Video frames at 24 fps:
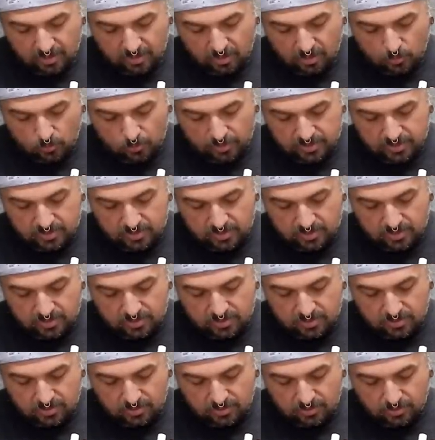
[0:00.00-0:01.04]
Always
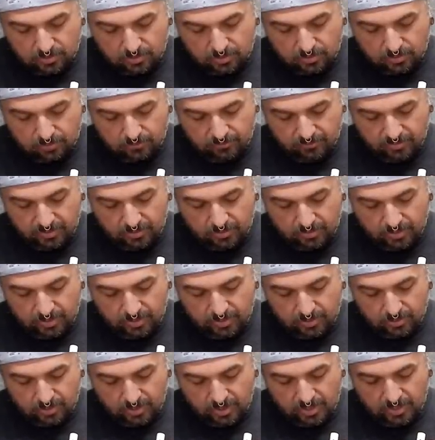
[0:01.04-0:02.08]
this third finger
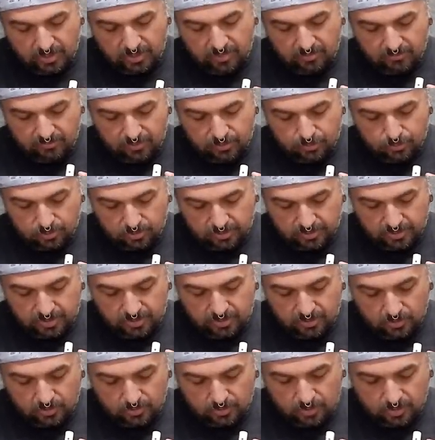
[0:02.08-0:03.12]
here, and then eventually
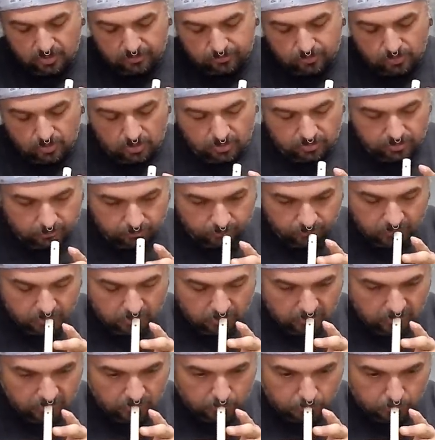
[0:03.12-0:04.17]
you uncover all of them.
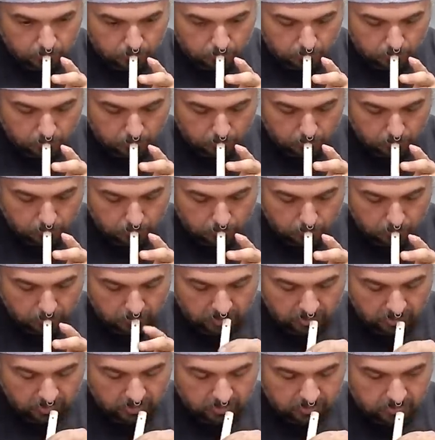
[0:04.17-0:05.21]

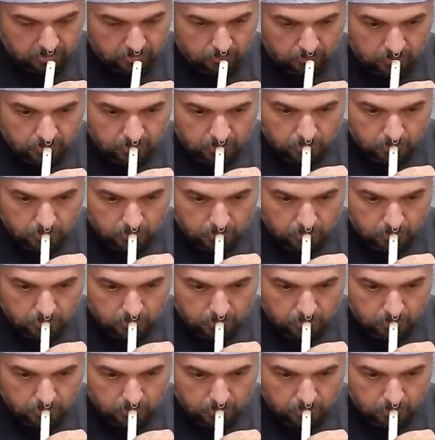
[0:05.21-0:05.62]
So.